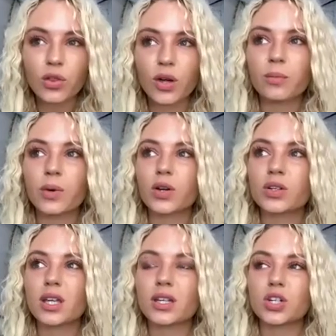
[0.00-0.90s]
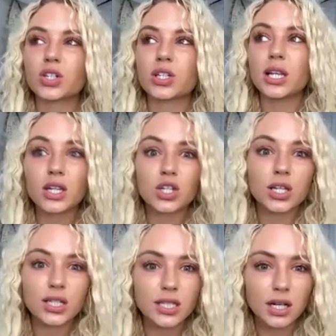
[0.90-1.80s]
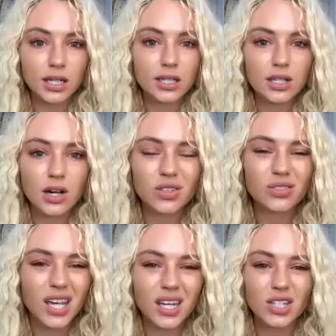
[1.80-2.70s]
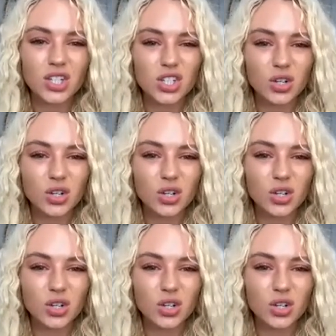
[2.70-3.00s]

them because they're just literally stuck inside all day and it's just